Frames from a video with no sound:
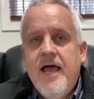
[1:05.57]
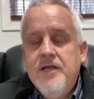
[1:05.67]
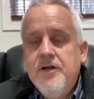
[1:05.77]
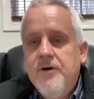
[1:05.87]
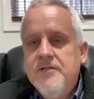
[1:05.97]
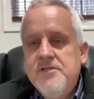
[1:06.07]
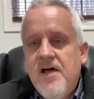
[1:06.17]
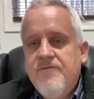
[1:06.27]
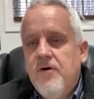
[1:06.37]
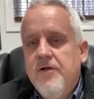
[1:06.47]
you know, it's
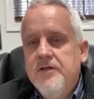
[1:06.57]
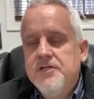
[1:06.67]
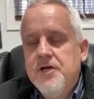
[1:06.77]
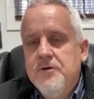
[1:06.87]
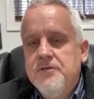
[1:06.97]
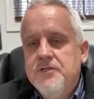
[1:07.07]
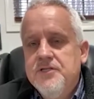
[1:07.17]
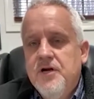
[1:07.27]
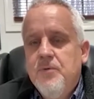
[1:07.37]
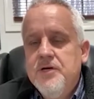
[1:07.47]
tough for all these coaches. You
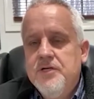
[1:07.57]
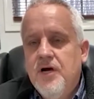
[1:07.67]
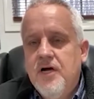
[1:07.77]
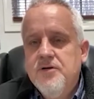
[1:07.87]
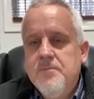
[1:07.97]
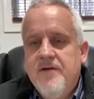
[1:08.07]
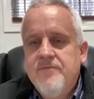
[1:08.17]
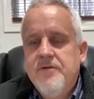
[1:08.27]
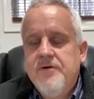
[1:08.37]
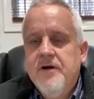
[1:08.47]
know, when you talk to them after
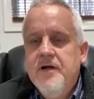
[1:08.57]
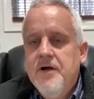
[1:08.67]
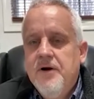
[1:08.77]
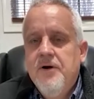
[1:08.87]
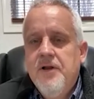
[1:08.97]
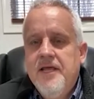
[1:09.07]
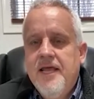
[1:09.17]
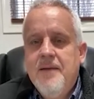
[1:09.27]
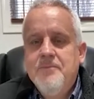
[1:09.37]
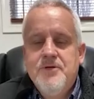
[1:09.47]
their early games,